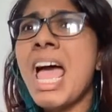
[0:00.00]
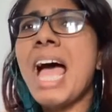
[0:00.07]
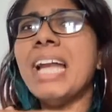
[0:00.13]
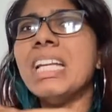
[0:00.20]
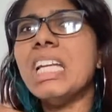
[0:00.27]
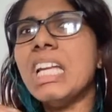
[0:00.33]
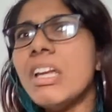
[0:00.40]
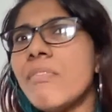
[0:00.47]

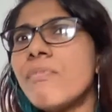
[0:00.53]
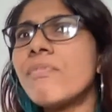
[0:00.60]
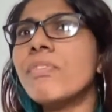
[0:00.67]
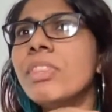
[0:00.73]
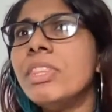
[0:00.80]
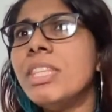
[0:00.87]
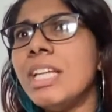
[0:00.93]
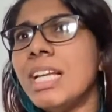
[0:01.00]
and if
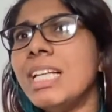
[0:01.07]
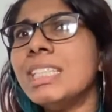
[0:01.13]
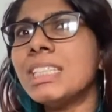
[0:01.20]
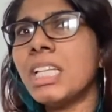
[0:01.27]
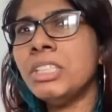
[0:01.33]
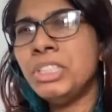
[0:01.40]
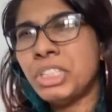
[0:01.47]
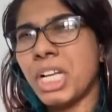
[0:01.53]
these
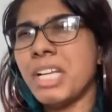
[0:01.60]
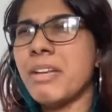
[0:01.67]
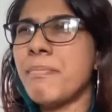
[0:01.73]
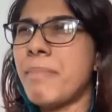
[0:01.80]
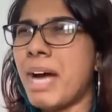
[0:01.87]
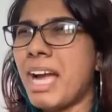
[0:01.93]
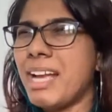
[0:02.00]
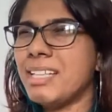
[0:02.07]
gender
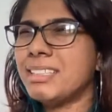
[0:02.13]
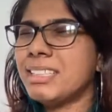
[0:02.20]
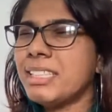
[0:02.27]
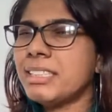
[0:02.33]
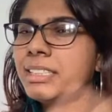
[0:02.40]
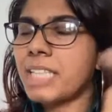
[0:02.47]
biases